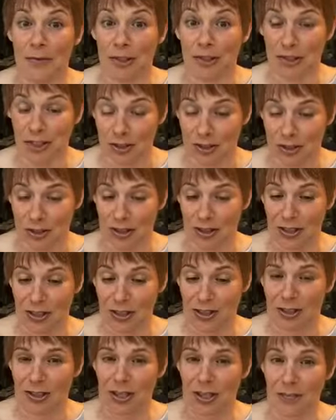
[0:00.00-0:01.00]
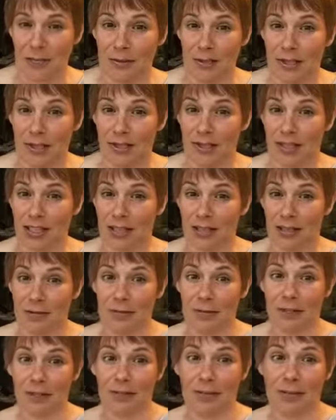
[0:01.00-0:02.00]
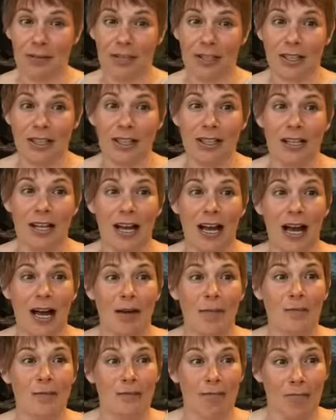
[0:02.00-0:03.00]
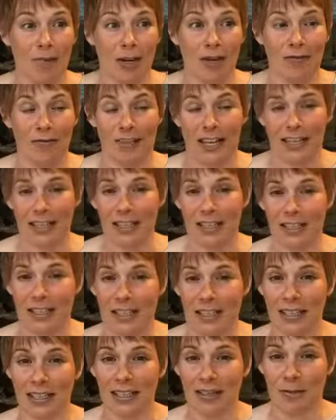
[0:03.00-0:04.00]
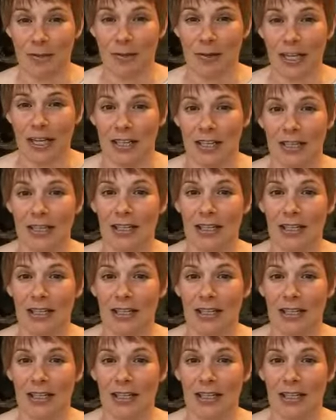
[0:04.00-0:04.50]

the leaders in these clubs do tend to be pretty um, well vetted but